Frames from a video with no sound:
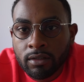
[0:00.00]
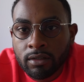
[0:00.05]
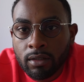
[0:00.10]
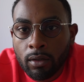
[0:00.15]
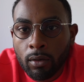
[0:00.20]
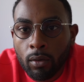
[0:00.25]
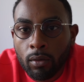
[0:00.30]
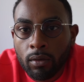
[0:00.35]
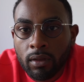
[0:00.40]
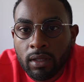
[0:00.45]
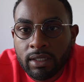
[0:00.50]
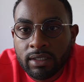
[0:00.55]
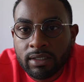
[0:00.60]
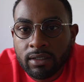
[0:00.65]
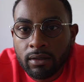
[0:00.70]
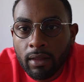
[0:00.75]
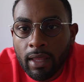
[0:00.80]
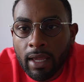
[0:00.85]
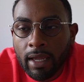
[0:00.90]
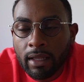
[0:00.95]
So these
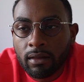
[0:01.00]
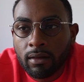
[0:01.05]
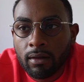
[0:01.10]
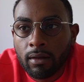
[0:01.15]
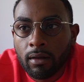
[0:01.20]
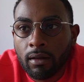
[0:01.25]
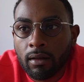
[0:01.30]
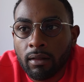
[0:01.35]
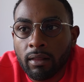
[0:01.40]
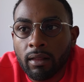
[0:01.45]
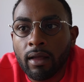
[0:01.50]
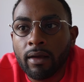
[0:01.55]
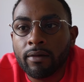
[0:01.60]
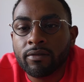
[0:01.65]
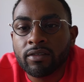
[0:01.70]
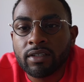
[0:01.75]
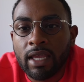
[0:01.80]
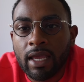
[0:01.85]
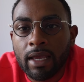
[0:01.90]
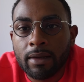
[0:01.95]
are like the love
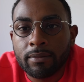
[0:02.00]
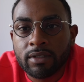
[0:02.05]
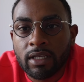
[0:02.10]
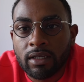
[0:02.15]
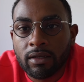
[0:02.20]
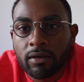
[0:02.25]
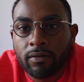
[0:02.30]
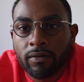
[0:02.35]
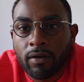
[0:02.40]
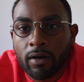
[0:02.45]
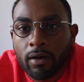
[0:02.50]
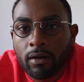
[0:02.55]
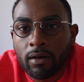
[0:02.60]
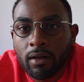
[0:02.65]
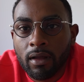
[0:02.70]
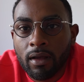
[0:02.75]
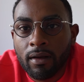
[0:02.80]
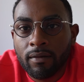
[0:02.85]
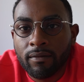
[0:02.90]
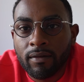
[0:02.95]
scams that you've heard
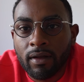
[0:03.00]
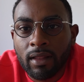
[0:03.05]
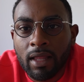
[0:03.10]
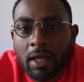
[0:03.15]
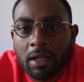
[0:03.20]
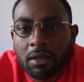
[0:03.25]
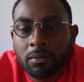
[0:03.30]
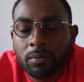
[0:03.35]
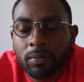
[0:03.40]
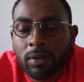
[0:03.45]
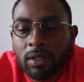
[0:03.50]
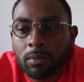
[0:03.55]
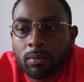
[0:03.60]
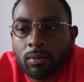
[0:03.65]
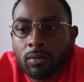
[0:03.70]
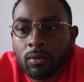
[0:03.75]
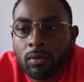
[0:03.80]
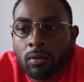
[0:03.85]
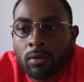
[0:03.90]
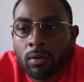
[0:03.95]
of. A lot of
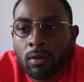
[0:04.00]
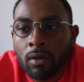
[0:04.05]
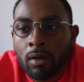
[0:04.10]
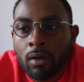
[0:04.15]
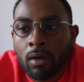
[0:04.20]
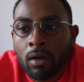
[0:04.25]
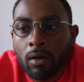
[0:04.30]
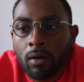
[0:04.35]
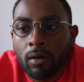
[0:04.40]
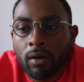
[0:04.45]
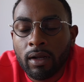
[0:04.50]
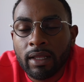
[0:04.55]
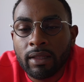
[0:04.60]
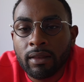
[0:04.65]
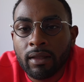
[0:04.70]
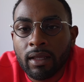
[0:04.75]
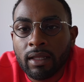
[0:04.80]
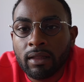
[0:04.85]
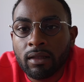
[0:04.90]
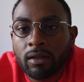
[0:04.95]
people are
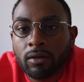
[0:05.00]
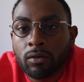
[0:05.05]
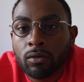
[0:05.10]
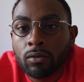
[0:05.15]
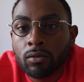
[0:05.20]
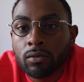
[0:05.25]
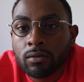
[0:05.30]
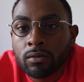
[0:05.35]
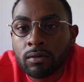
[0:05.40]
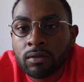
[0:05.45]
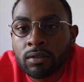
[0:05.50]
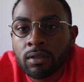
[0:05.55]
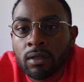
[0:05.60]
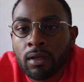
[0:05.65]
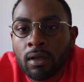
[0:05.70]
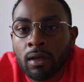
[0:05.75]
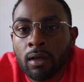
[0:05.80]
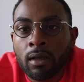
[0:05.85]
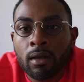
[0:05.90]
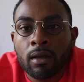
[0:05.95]
in, in the news,
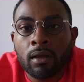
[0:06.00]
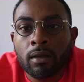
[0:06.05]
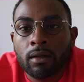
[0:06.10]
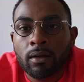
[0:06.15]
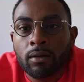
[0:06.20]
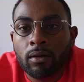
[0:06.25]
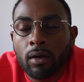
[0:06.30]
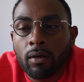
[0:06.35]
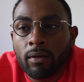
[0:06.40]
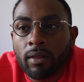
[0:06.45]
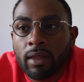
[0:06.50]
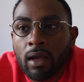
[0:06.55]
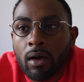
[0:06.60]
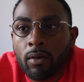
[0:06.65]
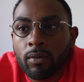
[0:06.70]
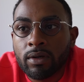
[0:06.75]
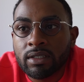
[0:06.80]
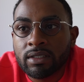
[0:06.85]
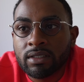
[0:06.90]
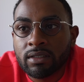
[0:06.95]
you know, they
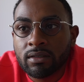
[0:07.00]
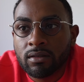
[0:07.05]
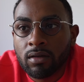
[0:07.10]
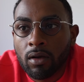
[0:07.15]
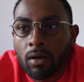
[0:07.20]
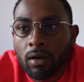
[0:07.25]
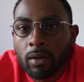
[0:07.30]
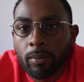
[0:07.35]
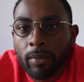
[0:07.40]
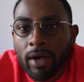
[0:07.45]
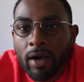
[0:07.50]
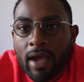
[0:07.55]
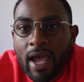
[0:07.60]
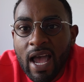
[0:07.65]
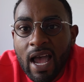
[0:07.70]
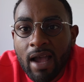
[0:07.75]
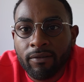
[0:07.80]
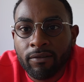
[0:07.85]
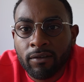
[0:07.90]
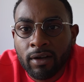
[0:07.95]
always talk about
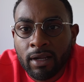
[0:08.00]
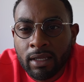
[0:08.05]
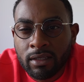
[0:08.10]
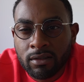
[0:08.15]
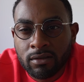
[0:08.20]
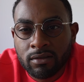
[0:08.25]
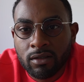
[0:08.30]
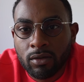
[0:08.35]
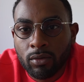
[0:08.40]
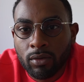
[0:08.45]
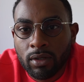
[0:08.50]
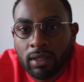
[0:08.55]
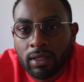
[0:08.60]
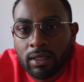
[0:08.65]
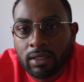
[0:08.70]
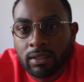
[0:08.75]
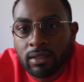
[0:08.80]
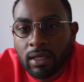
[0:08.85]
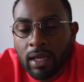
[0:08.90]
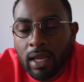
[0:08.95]
Africans doing
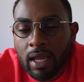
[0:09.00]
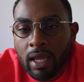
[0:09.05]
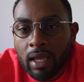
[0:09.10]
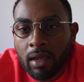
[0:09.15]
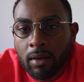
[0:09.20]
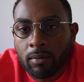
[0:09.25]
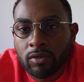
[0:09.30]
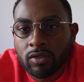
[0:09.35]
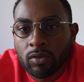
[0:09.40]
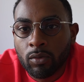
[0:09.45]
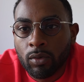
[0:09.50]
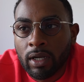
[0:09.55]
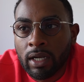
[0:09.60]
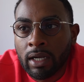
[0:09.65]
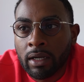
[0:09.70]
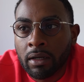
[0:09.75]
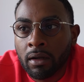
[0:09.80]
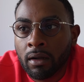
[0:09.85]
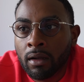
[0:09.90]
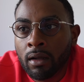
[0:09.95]
these scams
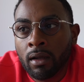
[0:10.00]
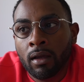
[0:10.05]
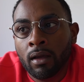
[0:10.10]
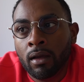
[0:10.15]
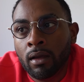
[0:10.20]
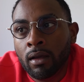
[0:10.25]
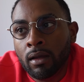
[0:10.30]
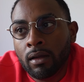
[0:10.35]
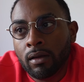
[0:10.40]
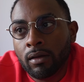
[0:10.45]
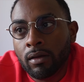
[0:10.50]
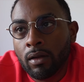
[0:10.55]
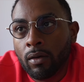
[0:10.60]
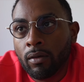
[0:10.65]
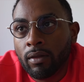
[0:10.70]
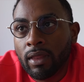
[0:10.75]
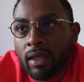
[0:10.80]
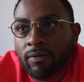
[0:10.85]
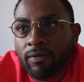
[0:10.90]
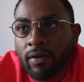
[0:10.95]
where you
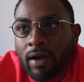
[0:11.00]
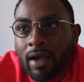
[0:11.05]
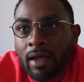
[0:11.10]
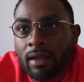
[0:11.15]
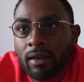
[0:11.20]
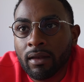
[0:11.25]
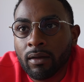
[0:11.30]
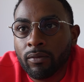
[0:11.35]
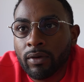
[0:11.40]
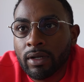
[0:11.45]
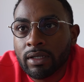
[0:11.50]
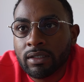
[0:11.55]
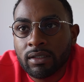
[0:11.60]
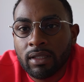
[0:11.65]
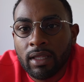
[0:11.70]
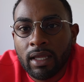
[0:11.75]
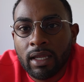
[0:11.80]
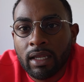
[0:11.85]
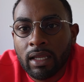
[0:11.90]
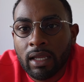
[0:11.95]
know, they find a rich
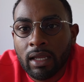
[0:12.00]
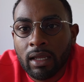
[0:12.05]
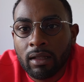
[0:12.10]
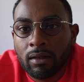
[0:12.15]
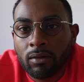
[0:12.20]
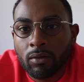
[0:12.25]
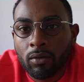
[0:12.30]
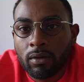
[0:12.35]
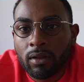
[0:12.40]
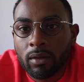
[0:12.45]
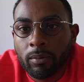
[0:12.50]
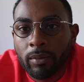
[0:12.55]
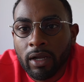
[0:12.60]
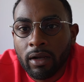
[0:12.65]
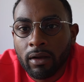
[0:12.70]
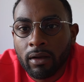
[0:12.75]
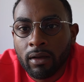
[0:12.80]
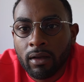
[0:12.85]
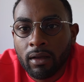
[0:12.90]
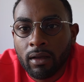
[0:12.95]
lady in North
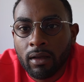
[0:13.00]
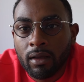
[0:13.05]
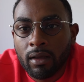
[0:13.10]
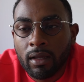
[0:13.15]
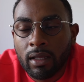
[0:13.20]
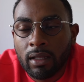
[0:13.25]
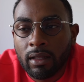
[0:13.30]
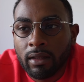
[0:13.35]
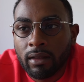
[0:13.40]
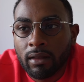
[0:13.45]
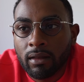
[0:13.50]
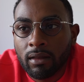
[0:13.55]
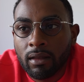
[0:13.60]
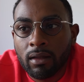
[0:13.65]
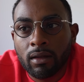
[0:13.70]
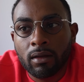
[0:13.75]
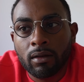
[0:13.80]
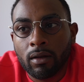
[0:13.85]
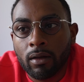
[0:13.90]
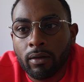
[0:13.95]
America
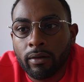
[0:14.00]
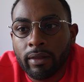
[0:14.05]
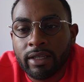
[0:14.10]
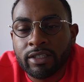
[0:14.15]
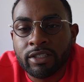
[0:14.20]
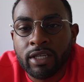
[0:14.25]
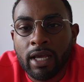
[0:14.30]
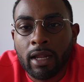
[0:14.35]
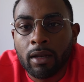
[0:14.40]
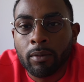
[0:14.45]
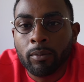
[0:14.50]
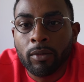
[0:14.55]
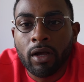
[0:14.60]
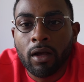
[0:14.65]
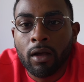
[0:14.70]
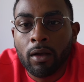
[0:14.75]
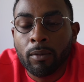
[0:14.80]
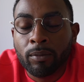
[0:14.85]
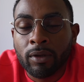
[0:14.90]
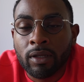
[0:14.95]
and, you know, they chat them
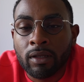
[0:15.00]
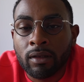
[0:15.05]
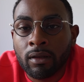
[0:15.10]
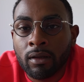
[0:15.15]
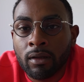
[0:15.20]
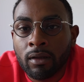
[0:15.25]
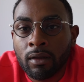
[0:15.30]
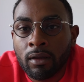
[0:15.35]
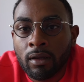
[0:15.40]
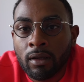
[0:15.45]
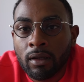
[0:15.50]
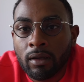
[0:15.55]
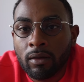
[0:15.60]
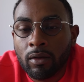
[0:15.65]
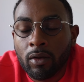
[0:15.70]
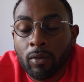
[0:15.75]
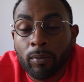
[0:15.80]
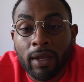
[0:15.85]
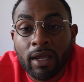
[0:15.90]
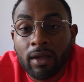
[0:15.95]
up and, you
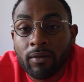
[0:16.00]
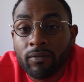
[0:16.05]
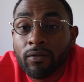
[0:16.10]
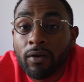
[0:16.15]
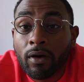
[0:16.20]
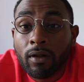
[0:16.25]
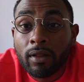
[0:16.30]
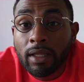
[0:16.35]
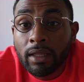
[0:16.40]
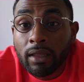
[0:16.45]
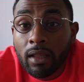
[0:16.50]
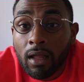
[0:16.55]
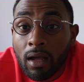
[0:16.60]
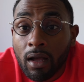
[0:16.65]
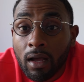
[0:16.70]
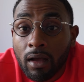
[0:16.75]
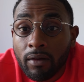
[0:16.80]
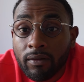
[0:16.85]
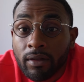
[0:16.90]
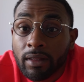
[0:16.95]
know, make them fall in
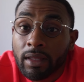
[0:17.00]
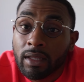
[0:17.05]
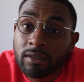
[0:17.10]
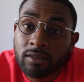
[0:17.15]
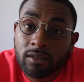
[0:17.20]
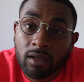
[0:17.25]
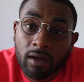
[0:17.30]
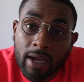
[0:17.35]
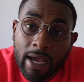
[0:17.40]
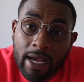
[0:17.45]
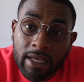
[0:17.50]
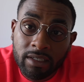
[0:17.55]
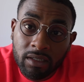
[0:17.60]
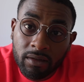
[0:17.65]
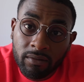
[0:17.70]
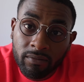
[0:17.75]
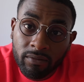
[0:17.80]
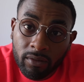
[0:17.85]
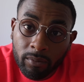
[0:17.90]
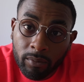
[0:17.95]
love and then start
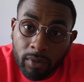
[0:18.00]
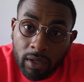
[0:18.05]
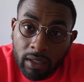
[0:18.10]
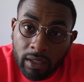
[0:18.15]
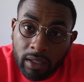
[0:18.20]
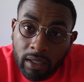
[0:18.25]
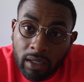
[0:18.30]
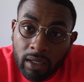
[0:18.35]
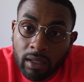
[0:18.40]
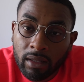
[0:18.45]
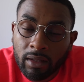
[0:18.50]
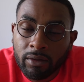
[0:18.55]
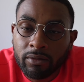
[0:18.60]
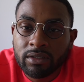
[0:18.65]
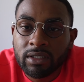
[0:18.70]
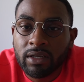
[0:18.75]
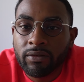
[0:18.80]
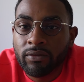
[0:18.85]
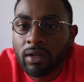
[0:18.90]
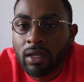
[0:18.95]
asking for money. There
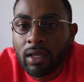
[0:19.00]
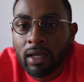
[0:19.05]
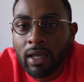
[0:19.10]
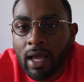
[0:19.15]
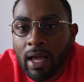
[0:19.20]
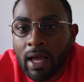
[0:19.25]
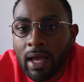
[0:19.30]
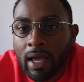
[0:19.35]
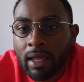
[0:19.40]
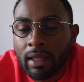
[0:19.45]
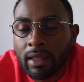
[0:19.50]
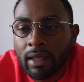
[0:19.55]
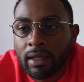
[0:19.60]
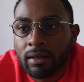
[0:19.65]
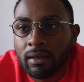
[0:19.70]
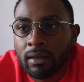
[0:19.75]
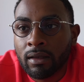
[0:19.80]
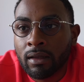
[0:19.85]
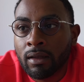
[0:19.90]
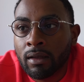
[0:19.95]
was even a guy
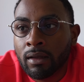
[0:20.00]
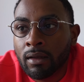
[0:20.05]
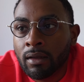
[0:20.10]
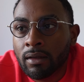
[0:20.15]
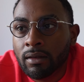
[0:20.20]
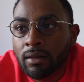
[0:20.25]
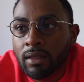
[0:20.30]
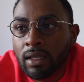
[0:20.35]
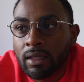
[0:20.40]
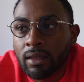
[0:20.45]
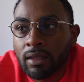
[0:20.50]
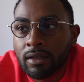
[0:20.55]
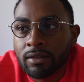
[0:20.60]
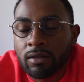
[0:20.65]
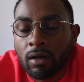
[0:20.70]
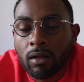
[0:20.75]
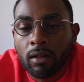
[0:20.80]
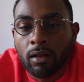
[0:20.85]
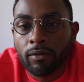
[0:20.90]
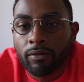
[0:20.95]
that did this
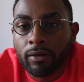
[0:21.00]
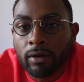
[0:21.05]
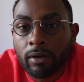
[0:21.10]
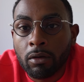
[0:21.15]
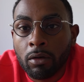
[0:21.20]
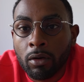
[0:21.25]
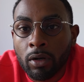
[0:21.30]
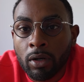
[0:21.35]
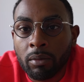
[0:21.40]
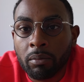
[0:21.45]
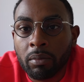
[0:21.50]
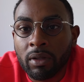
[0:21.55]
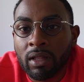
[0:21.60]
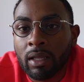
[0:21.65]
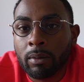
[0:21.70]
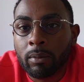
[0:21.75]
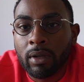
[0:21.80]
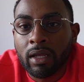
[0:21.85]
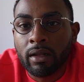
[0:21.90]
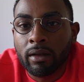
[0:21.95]
all over Europe and
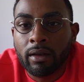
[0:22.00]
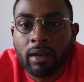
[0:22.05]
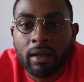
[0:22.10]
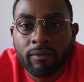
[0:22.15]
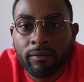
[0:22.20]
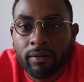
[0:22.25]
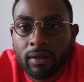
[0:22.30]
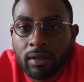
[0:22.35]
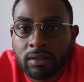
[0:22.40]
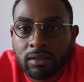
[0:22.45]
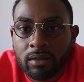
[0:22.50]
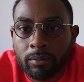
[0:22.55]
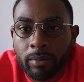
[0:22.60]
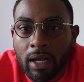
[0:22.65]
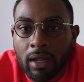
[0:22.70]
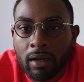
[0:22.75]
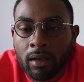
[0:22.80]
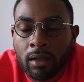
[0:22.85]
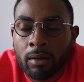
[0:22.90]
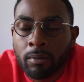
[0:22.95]
they made a Netflix
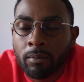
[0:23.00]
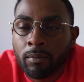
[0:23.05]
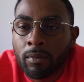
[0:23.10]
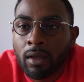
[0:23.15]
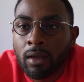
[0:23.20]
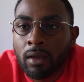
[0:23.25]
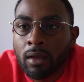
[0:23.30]
about him.